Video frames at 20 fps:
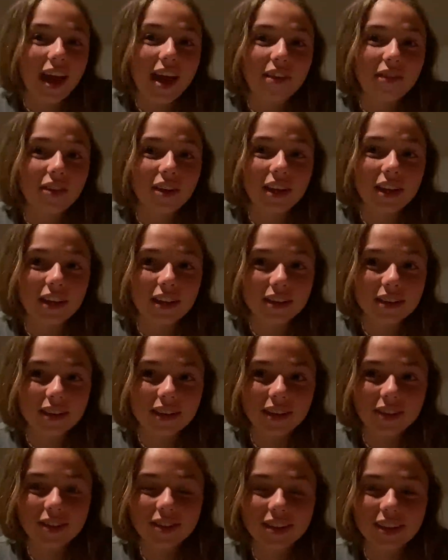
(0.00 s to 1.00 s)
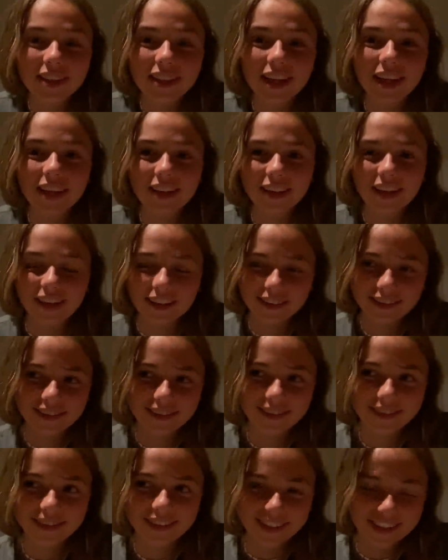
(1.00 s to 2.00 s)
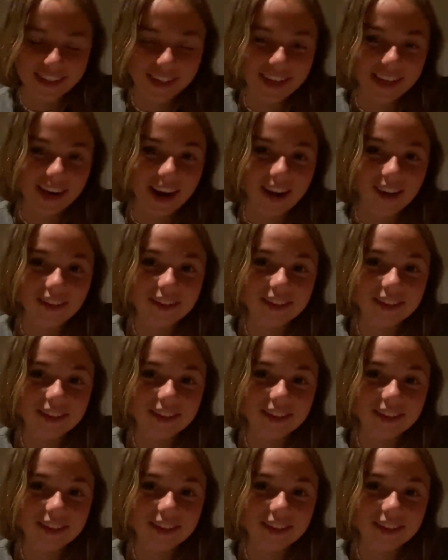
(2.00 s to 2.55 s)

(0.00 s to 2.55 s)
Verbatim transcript: every excuse to take, like, to take it out